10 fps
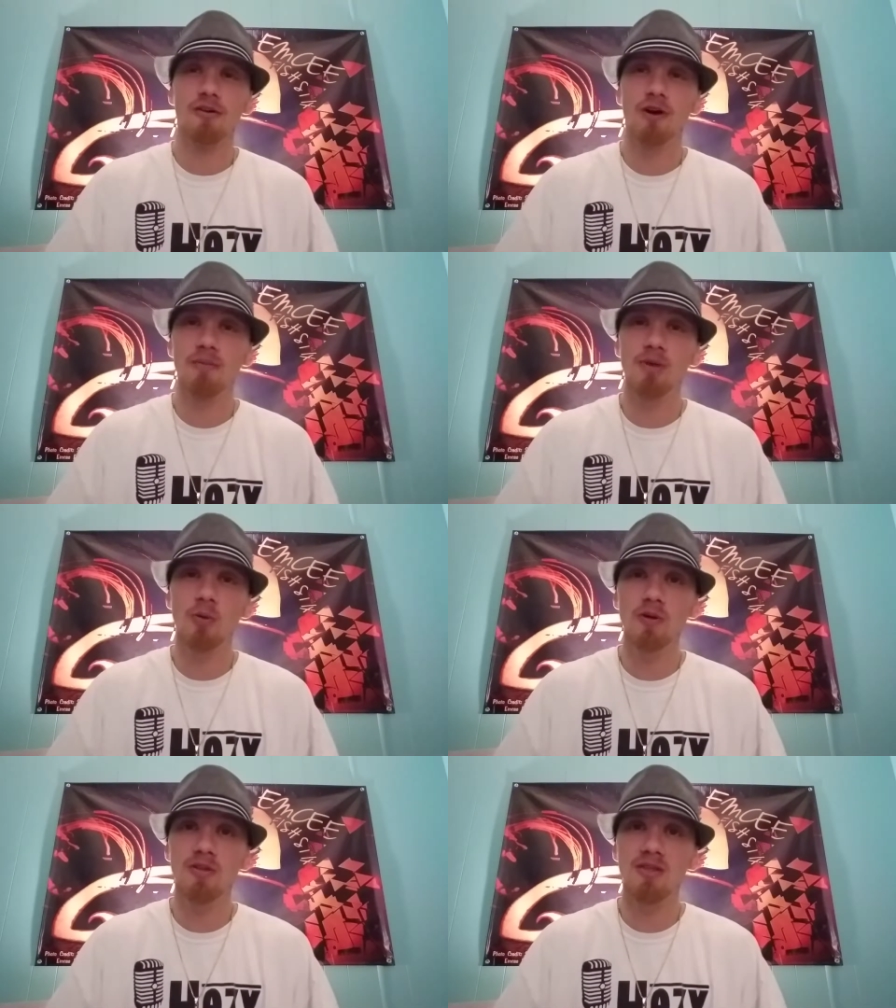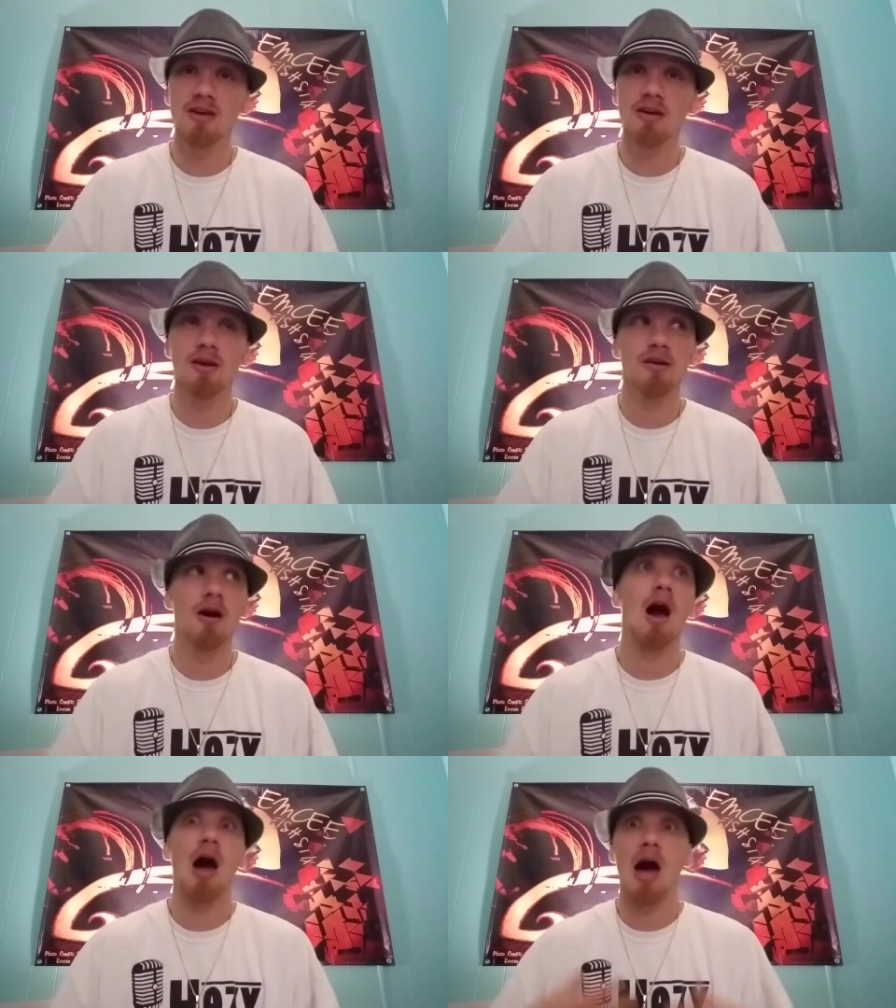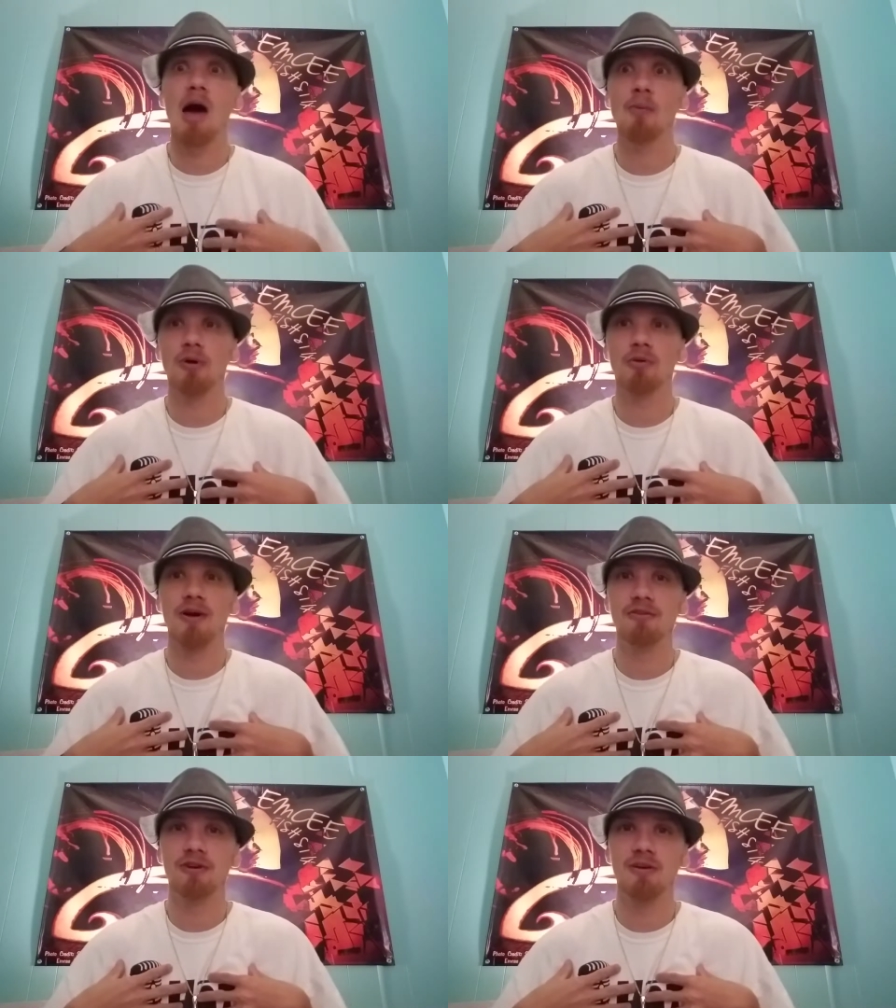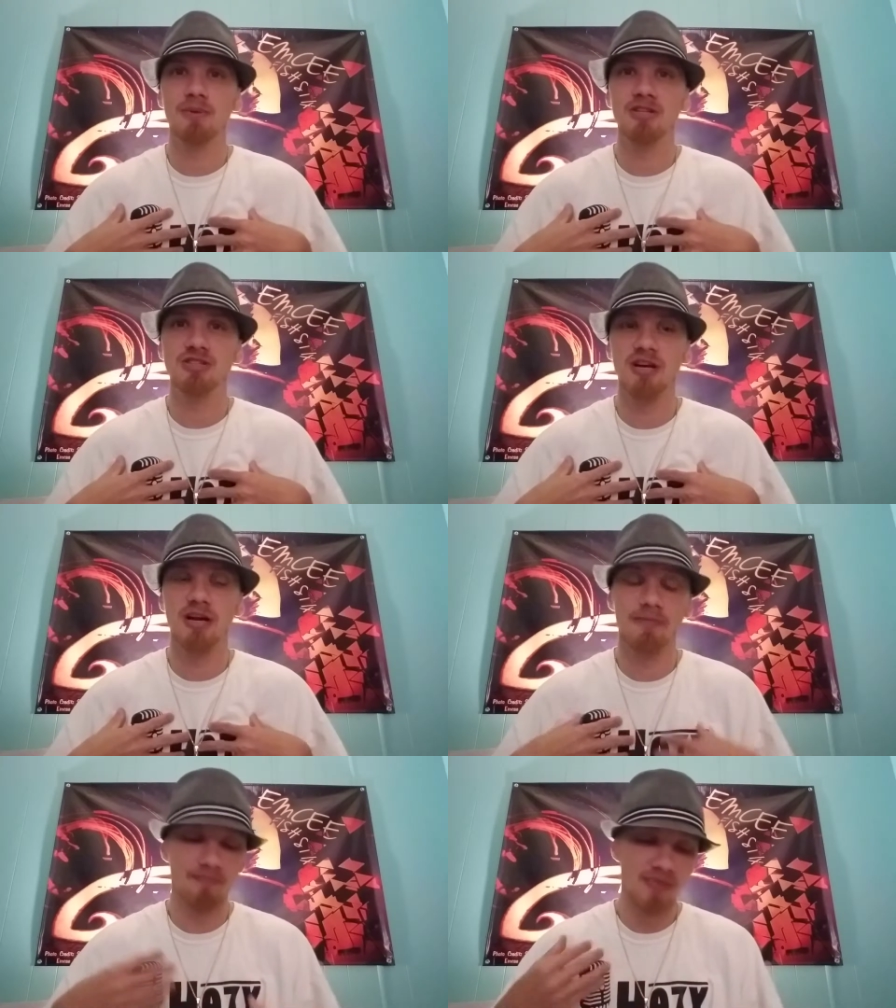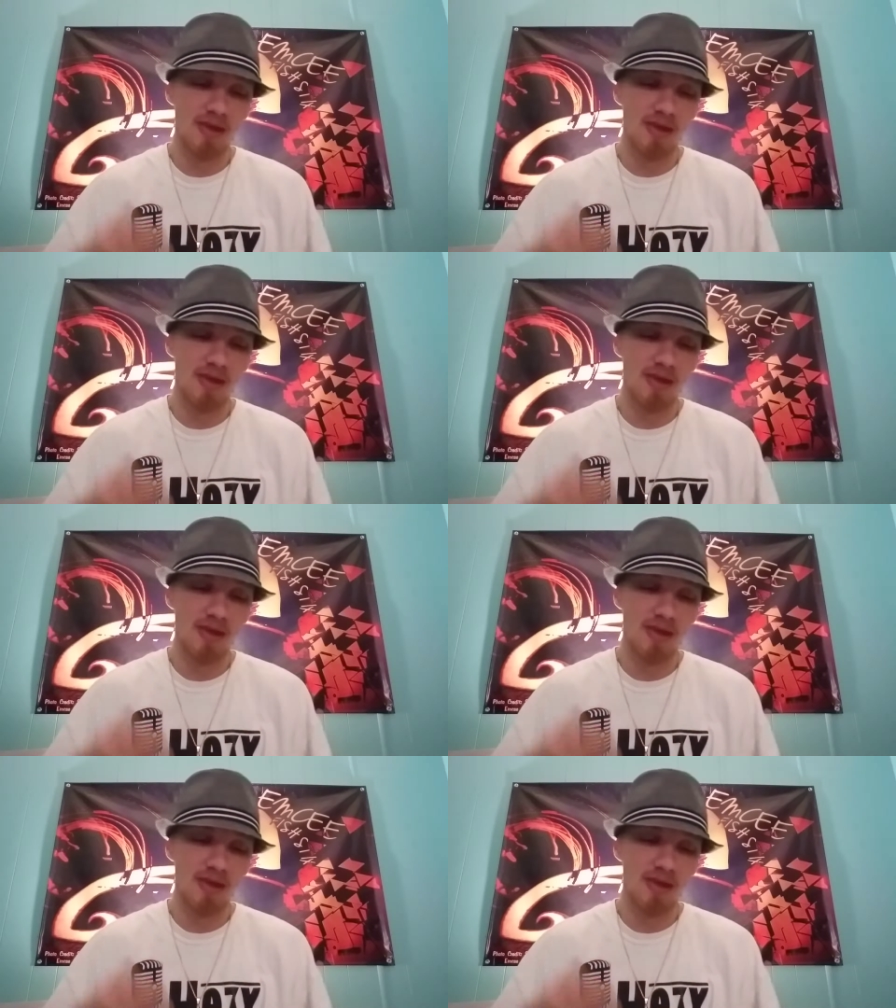let them know what you think. I would greatly appreciate it.